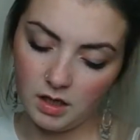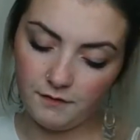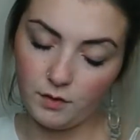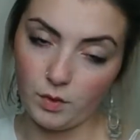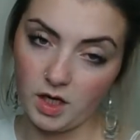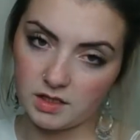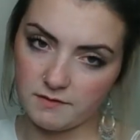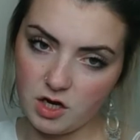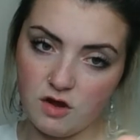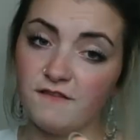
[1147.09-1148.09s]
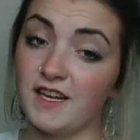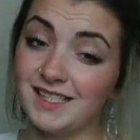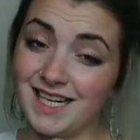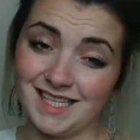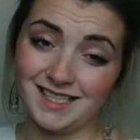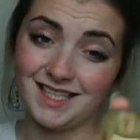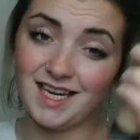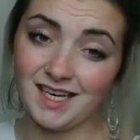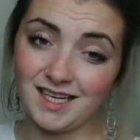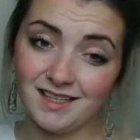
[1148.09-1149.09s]
If it works for you,
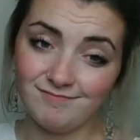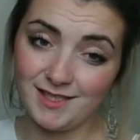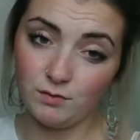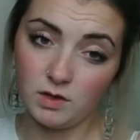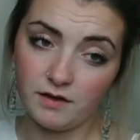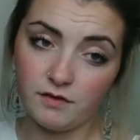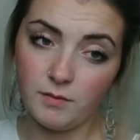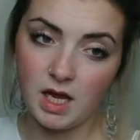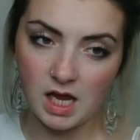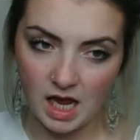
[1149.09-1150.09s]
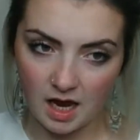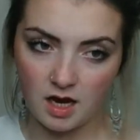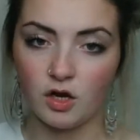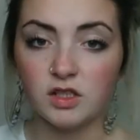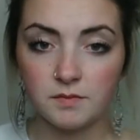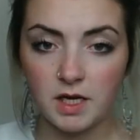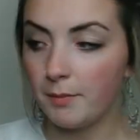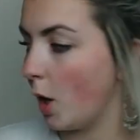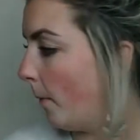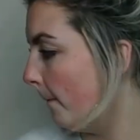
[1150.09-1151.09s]
fantastic. Didn't work for me, and it cost me a
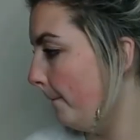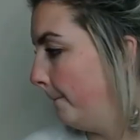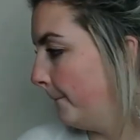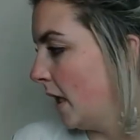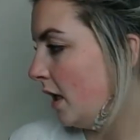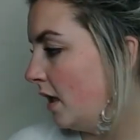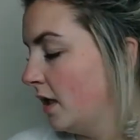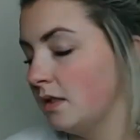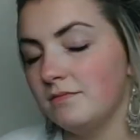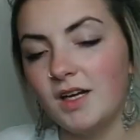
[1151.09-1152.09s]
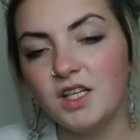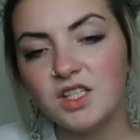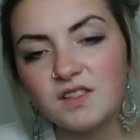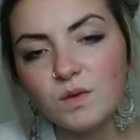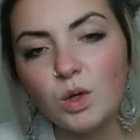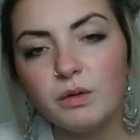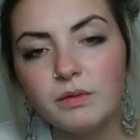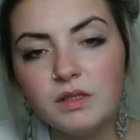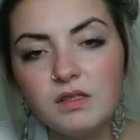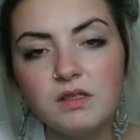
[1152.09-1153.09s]
bomb. I just thought it was.